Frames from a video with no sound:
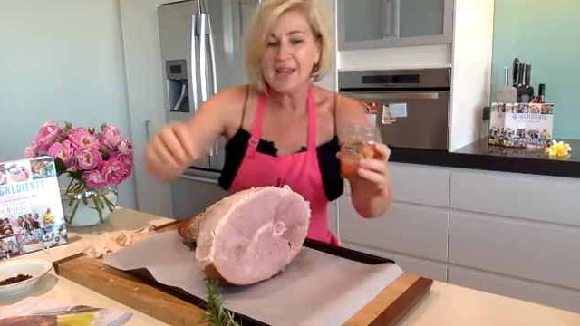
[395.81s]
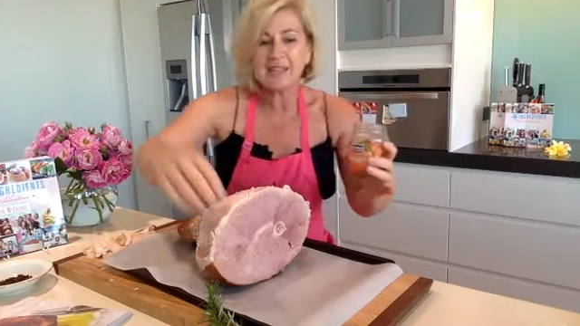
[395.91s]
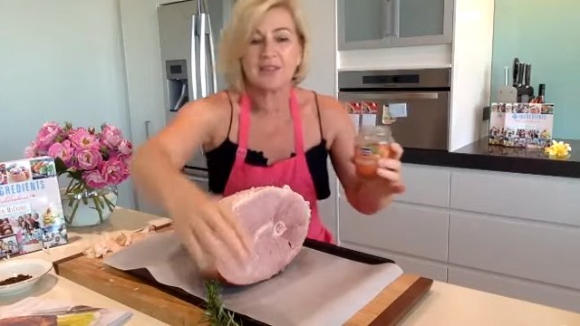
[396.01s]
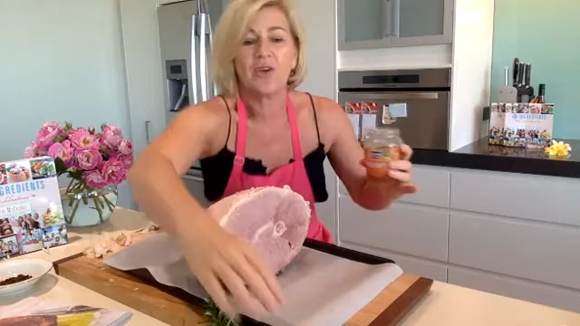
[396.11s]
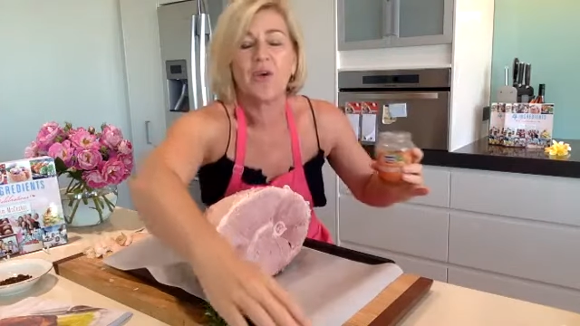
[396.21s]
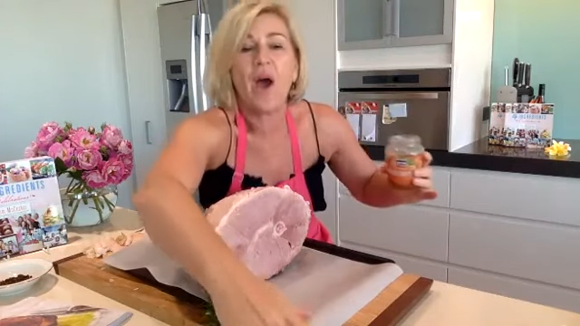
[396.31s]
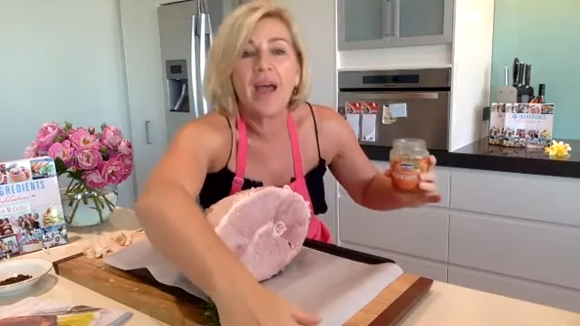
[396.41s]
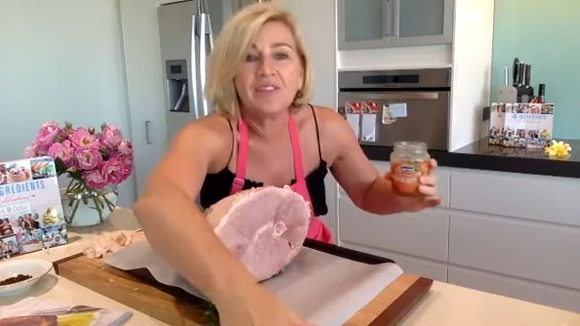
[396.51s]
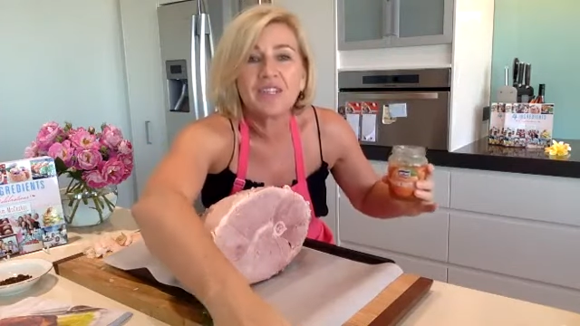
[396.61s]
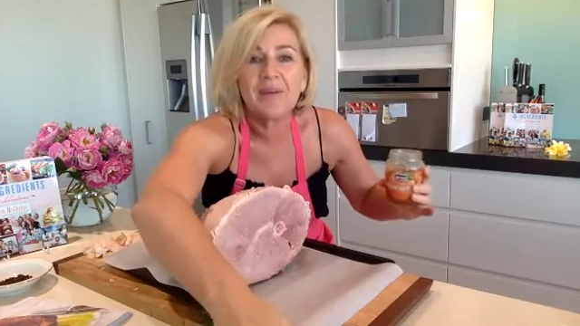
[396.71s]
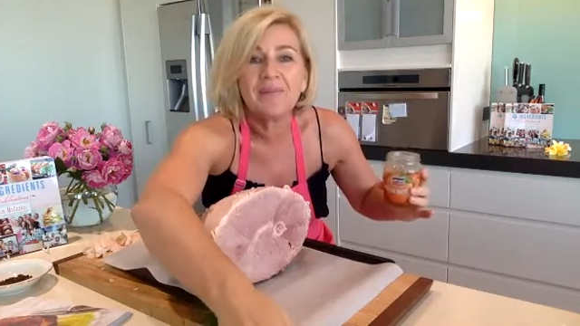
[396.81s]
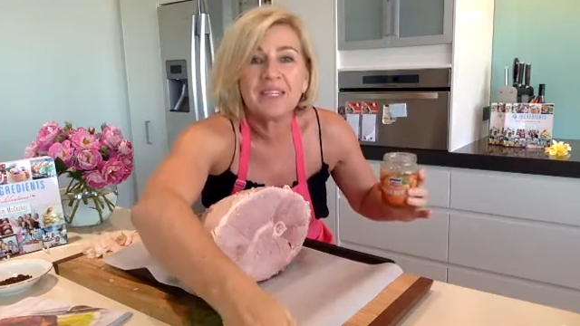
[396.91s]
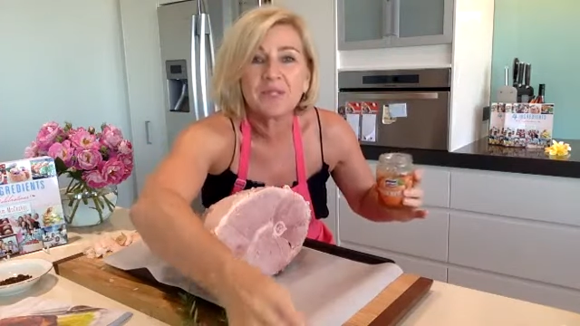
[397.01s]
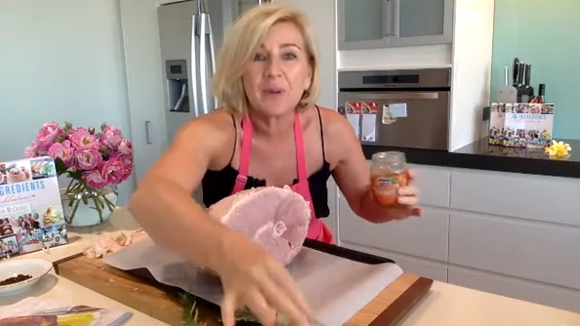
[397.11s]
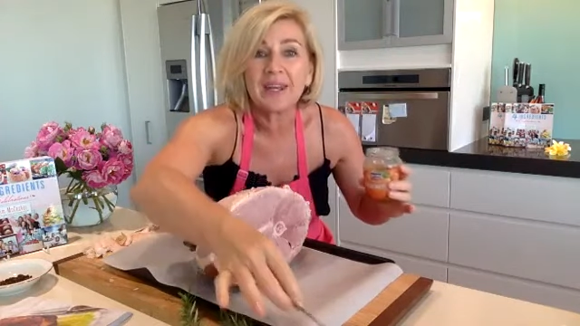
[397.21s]
So I've done
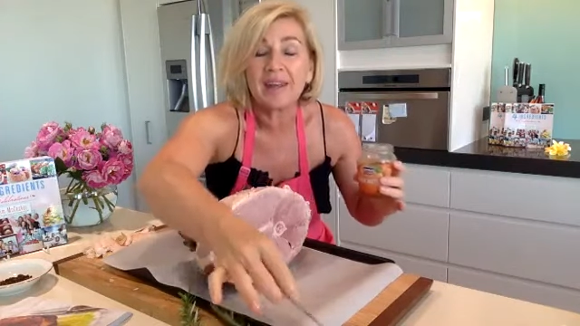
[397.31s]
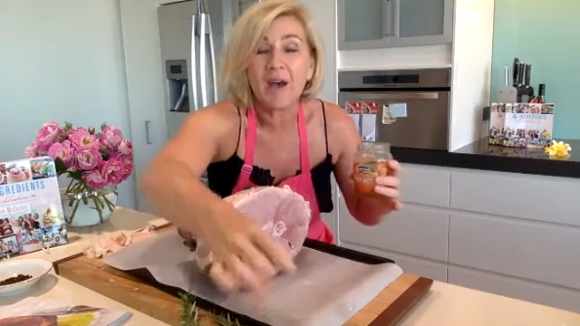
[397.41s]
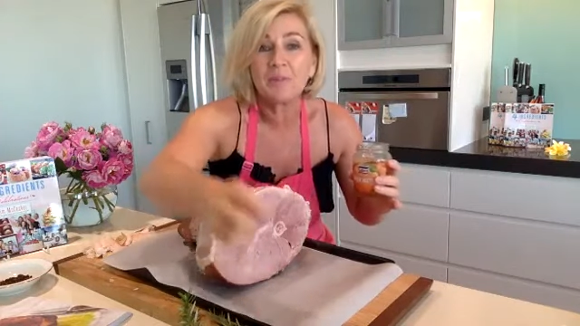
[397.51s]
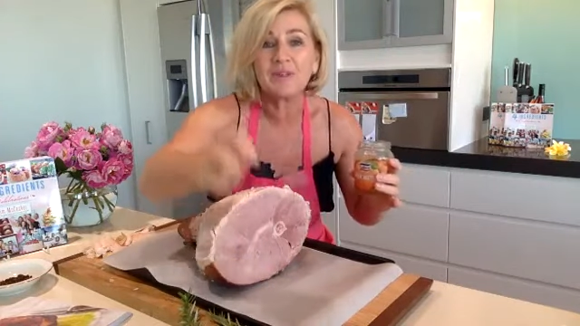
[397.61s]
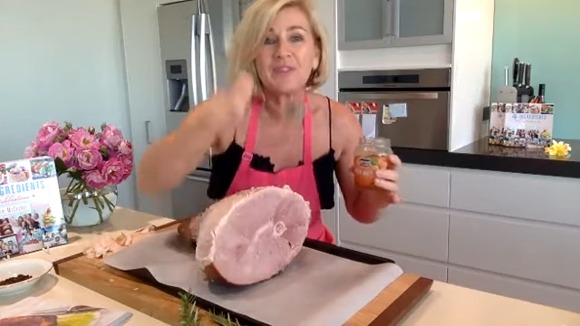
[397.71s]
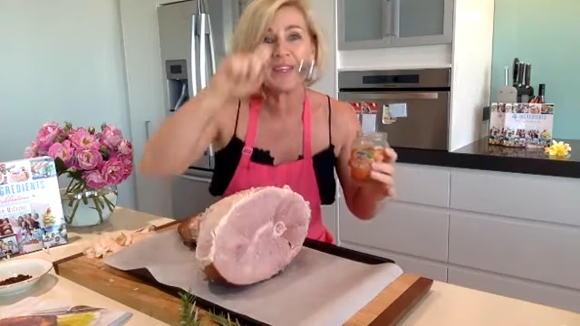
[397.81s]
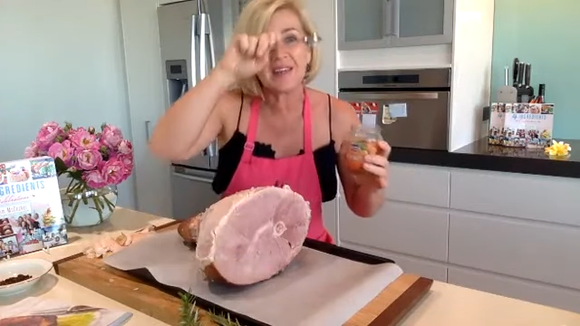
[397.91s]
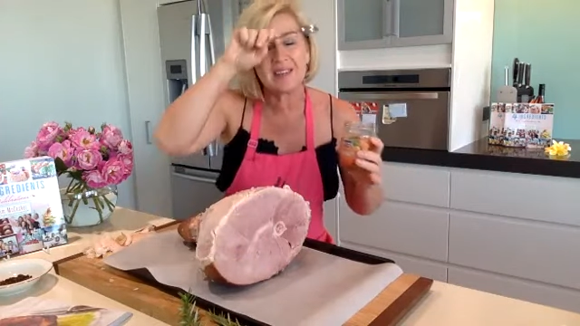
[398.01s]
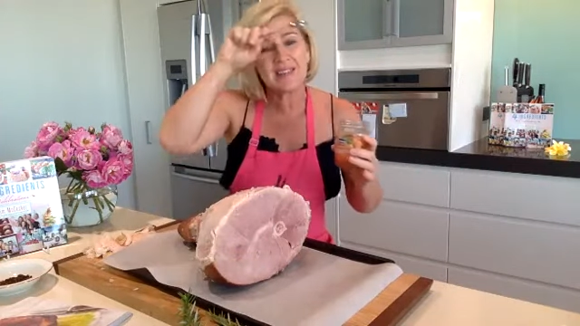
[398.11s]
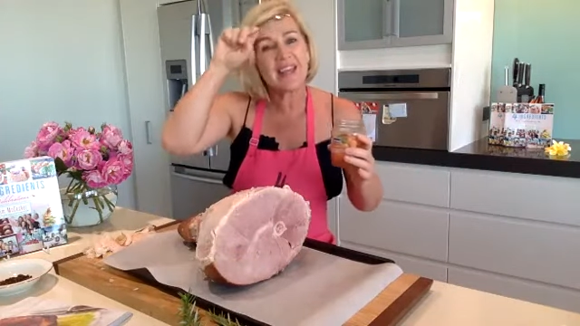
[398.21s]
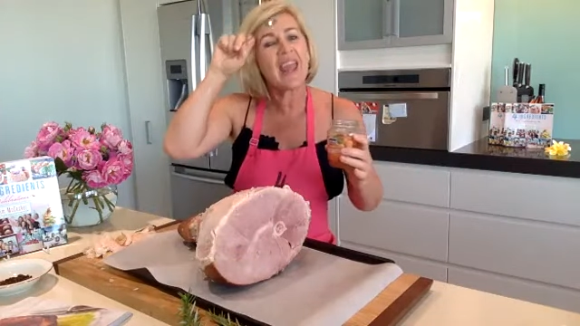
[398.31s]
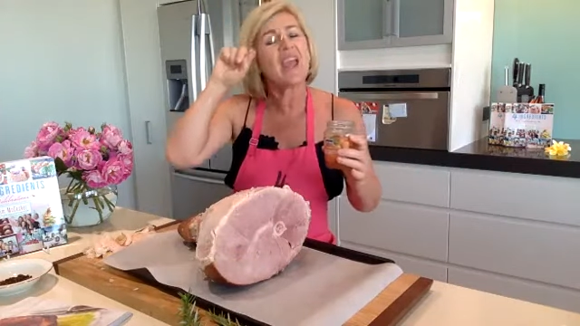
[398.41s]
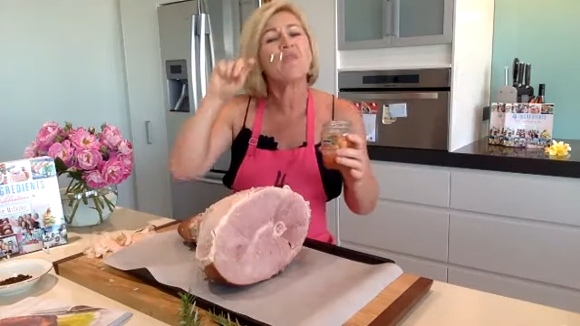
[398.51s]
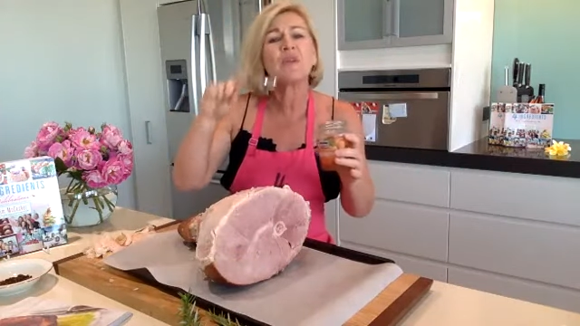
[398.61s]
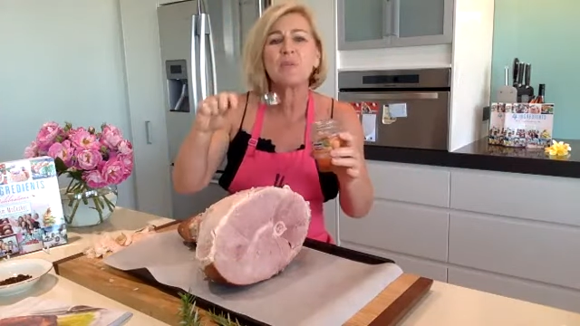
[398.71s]
this one a couple of years, and
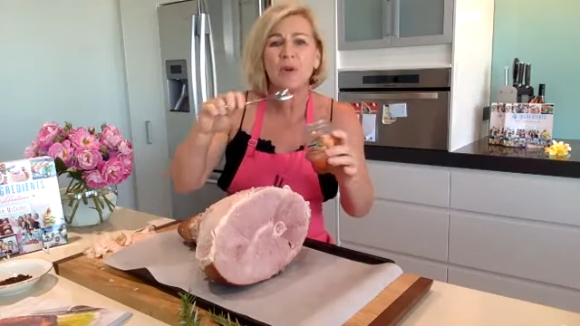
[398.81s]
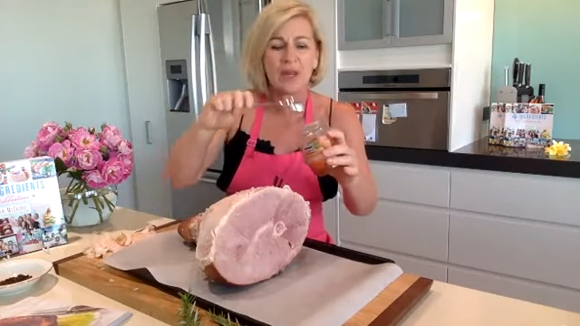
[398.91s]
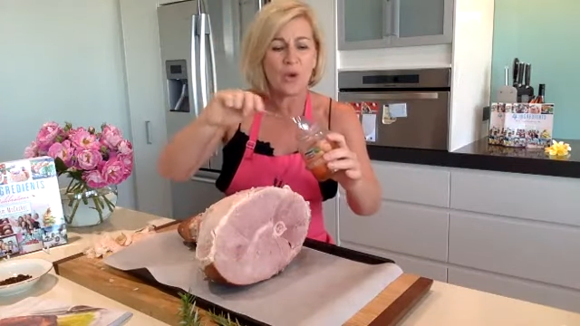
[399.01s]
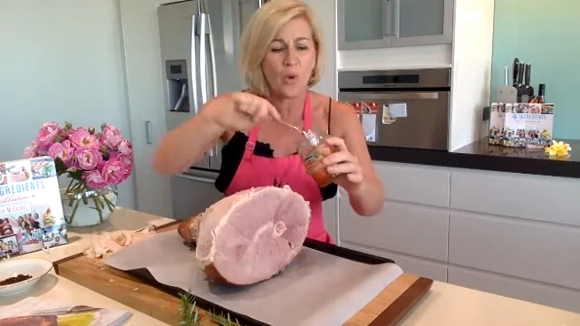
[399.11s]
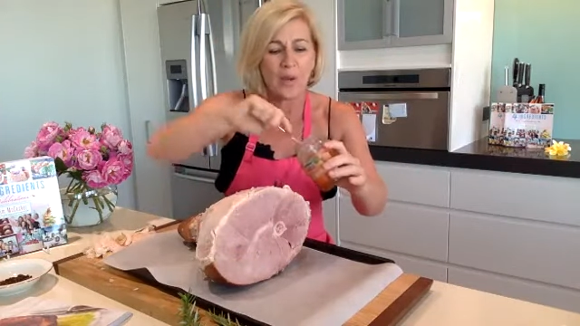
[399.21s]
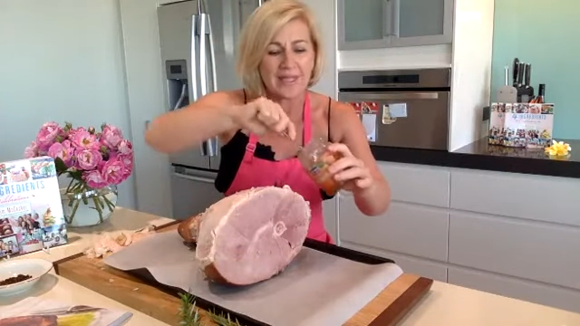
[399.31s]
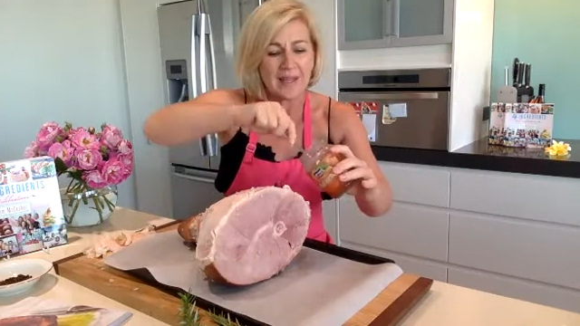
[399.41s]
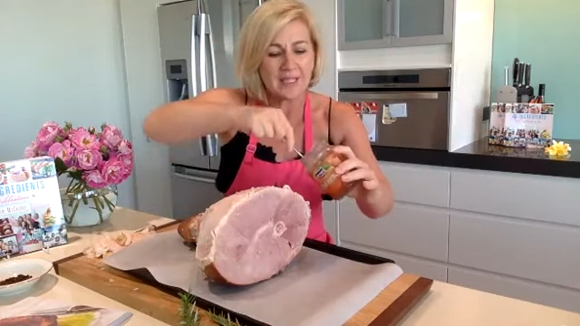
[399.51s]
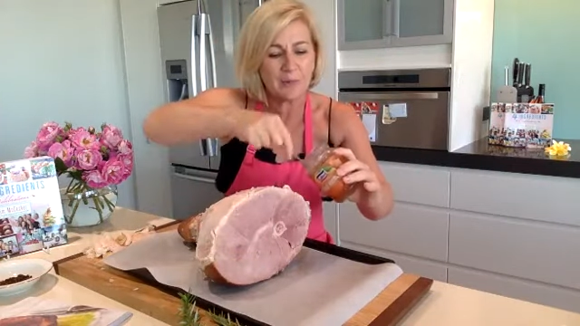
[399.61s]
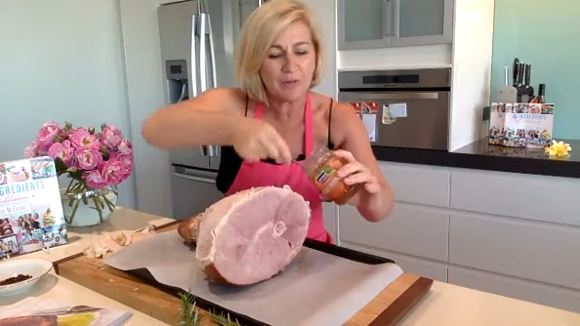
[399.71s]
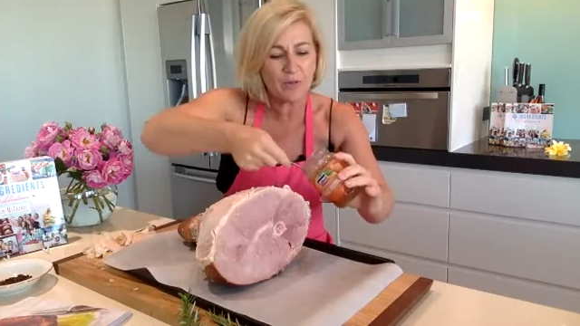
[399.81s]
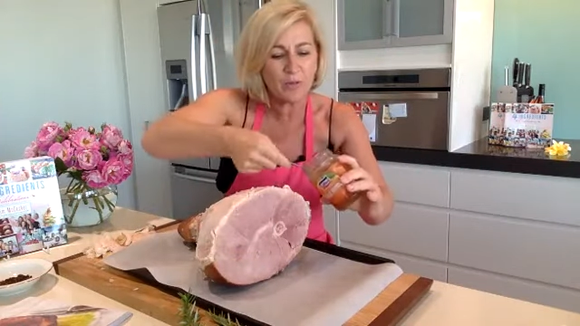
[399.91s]
everybody always asks me for